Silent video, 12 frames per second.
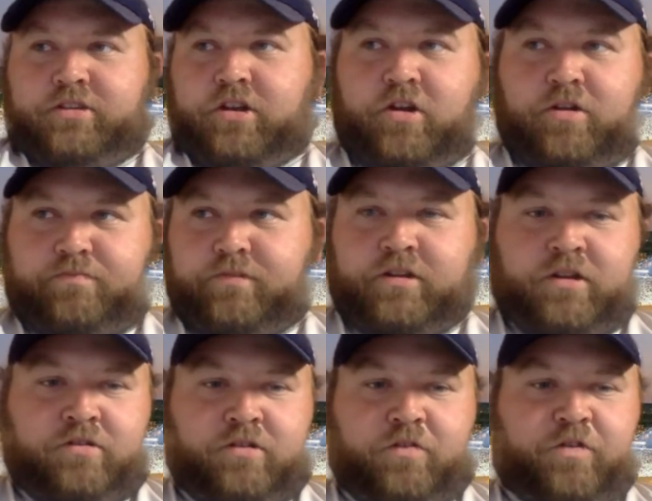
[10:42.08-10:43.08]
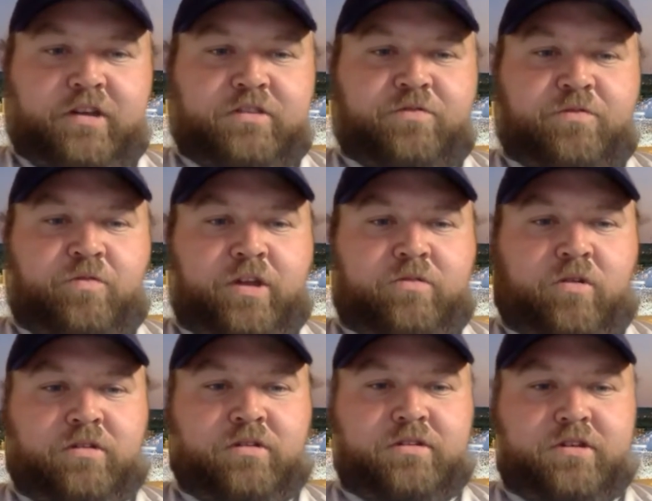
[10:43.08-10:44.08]
hope, you fix from week
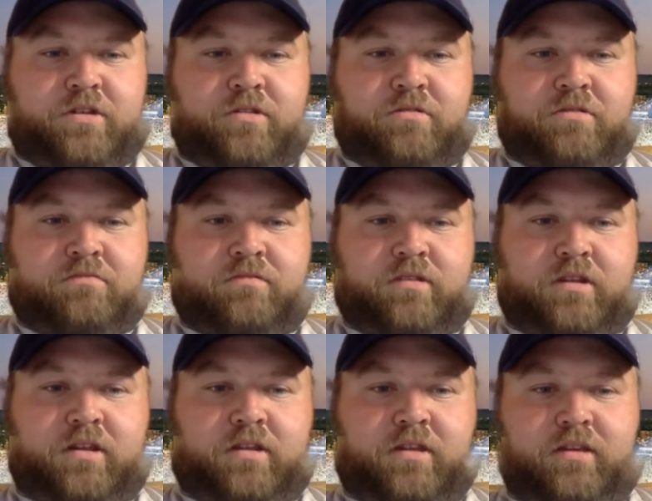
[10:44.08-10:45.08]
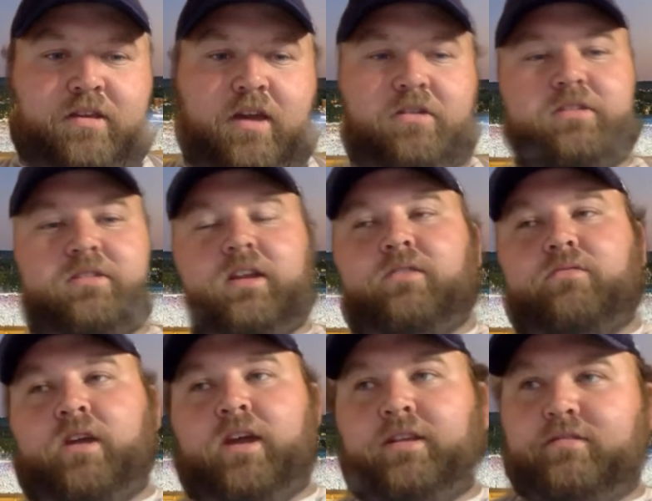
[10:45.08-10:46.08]
1 to 2, and I think Kelly said it
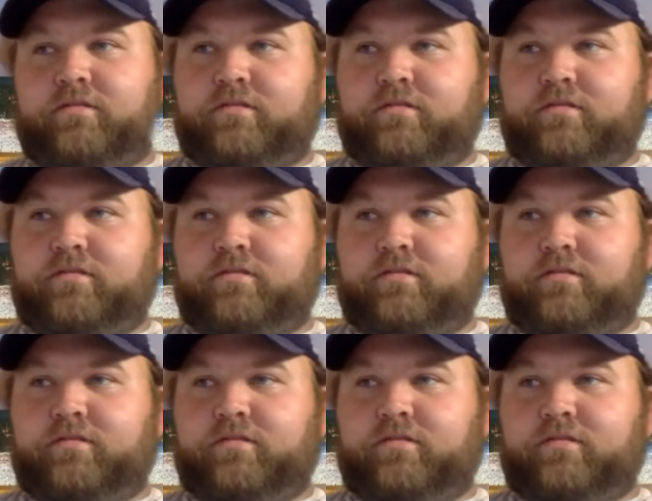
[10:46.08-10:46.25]
right.